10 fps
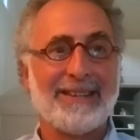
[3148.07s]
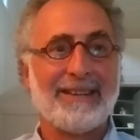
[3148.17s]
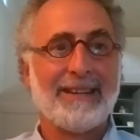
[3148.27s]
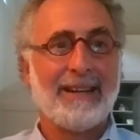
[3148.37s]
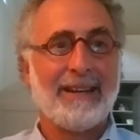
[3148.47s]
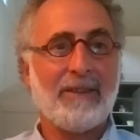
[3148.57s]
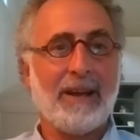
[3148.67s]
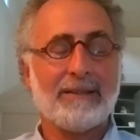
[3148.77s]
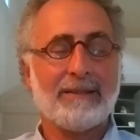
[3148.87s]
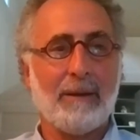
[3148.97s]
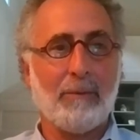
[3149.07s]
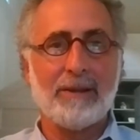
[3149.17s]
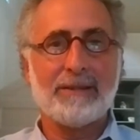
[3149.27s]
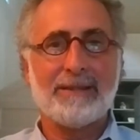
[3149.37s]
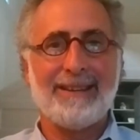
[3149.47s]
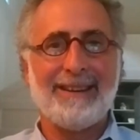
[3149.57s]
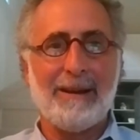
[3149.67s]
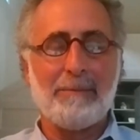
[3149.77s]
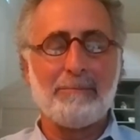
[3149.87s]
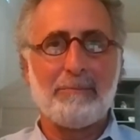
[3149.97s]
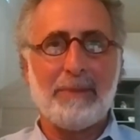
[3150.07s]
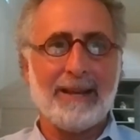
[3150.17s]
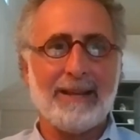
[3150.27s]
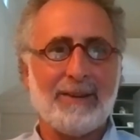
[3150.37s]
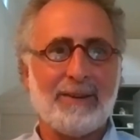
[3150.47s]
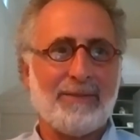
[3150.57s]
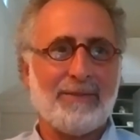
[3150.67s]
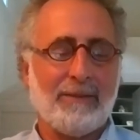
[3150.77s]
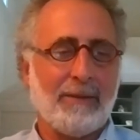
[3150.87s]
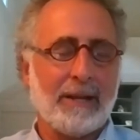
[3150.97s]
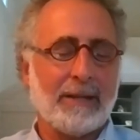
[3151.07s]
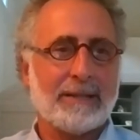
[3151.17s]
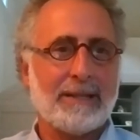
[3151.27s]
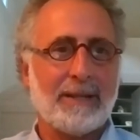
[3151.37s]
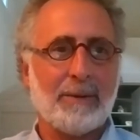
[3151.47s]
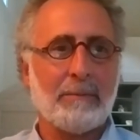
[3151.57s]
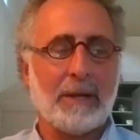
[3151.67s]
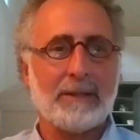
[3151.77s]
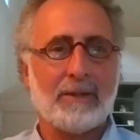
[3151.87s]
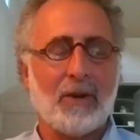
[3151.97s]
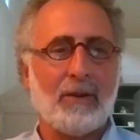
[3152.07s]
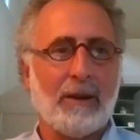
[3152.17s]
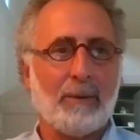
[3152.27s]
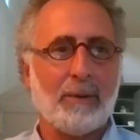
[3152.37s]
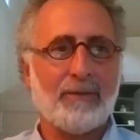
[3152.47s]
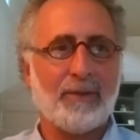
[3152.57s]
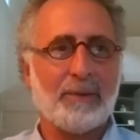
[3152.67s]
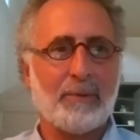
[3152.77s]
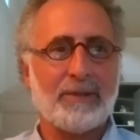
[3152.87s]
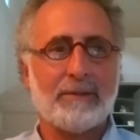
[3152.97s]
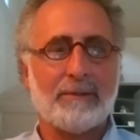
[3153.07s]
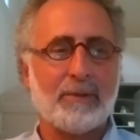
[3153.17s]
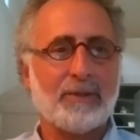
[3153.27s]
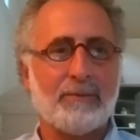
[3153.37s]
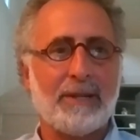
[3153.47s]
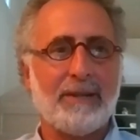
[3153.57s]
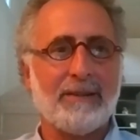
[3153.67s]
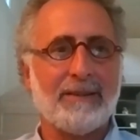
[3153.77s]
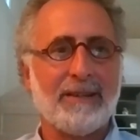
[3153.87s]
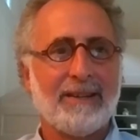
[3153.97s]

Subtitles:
In fact, I was the band leader for the Grand Casino in Monte Carlo. I worked for the Prince Rainier.